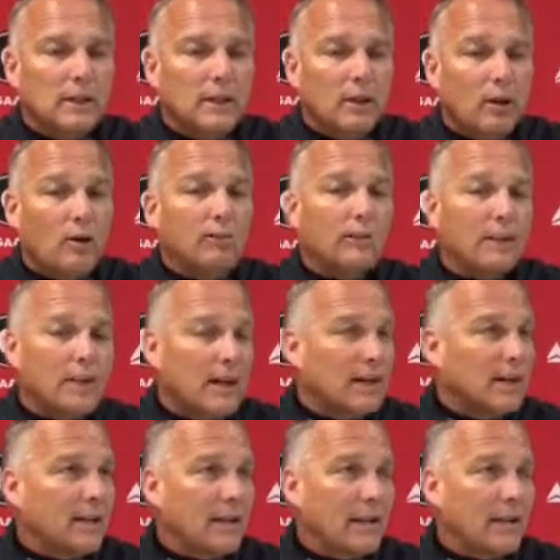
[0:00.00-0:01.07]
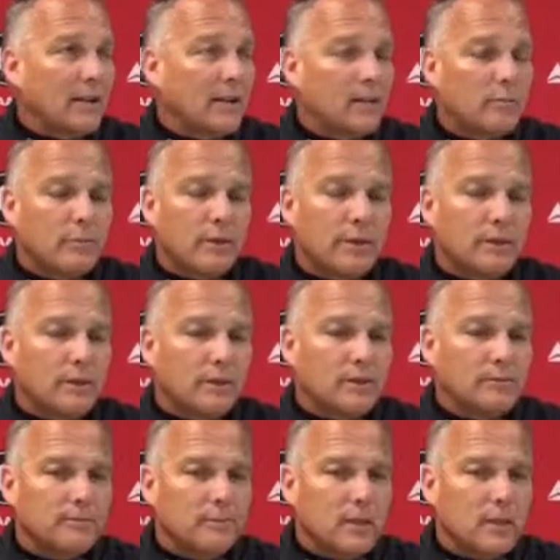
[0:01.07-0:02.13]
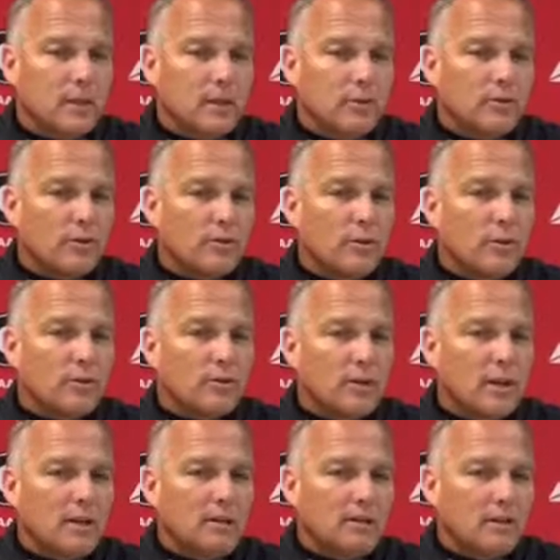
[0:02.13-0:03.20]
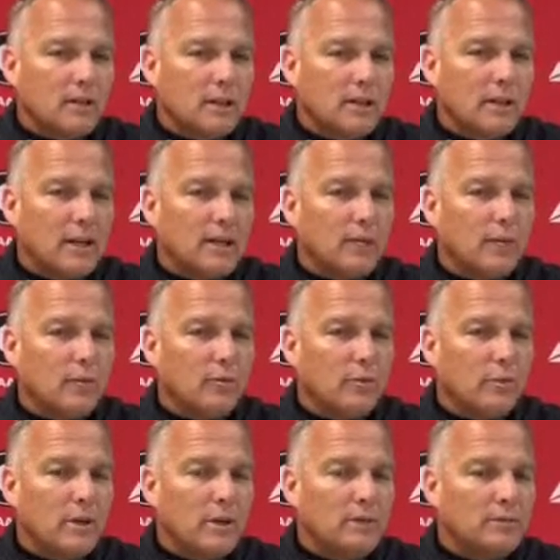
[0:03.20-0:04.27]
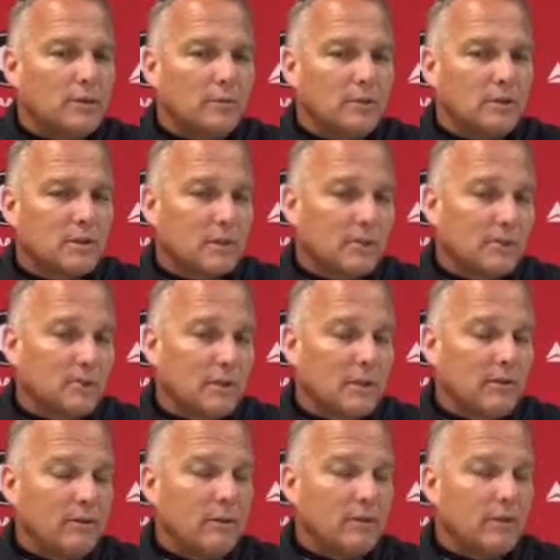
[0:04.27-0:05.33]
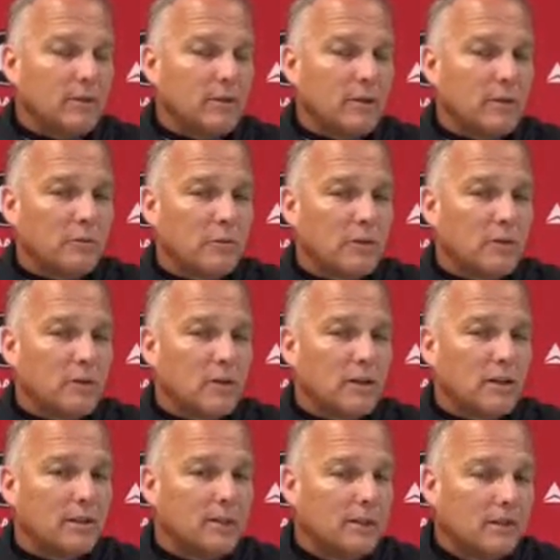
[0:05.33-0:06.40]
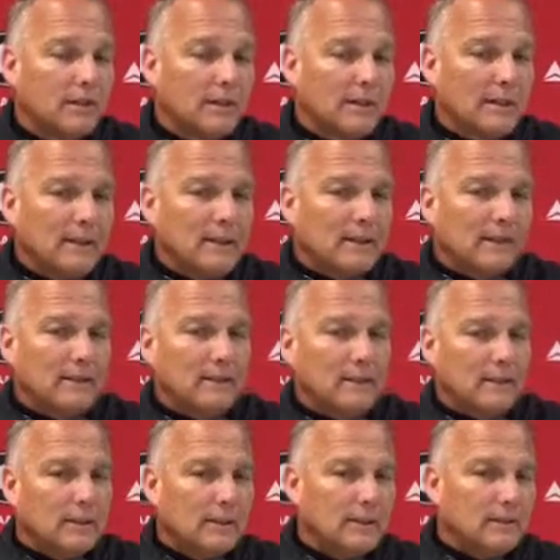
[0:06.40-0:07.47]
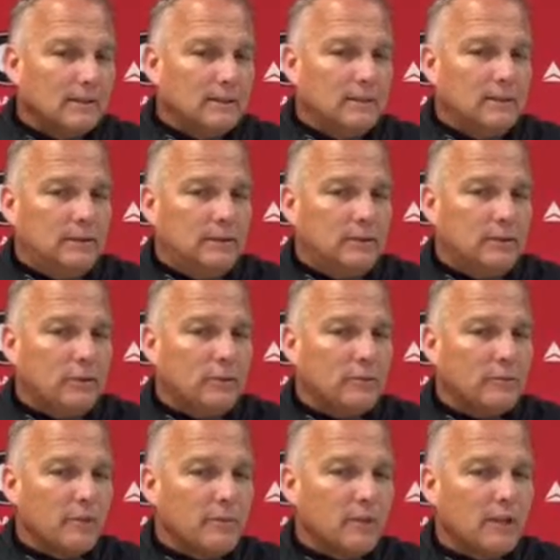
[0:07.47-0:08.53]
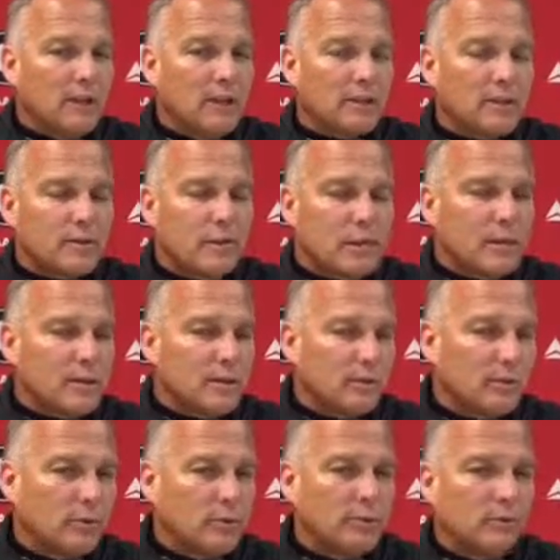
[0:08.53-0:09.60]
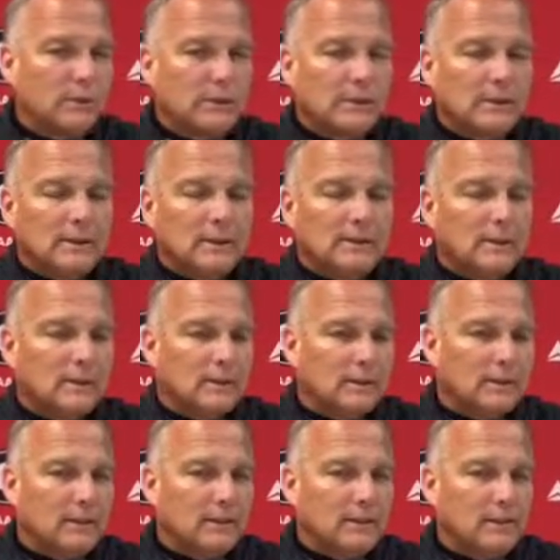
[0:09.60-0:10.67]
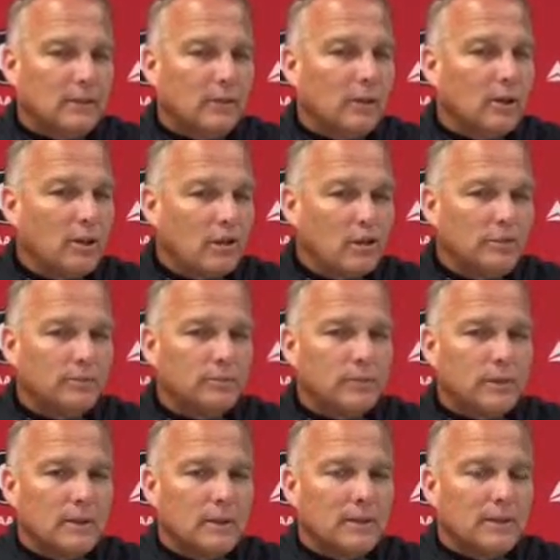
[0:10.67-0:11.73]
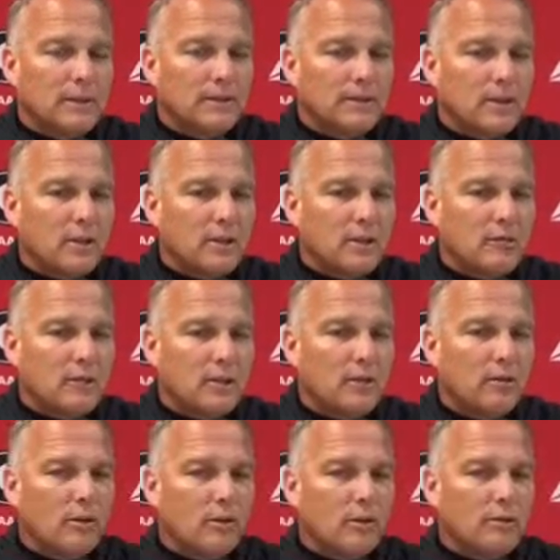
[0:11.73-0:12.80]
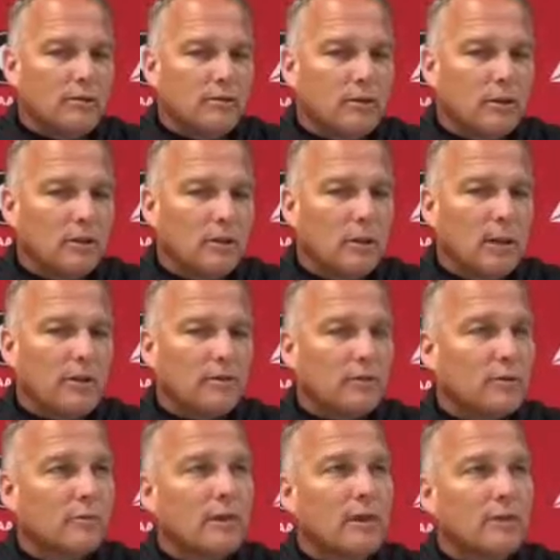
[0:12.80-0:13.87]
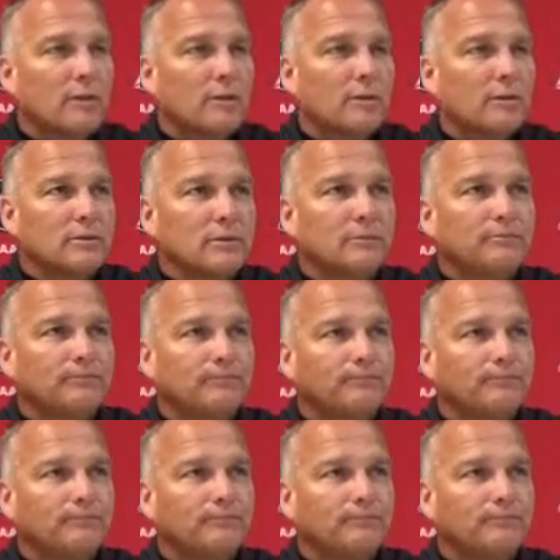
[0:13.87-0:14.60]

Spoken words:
and hopefully knock it out of there. But so some of those things had to do with me. Some even towards the end, we were trying to use as much clock as possible, you know, huddle instead of going no huddles. You know, a lot of those were my calls.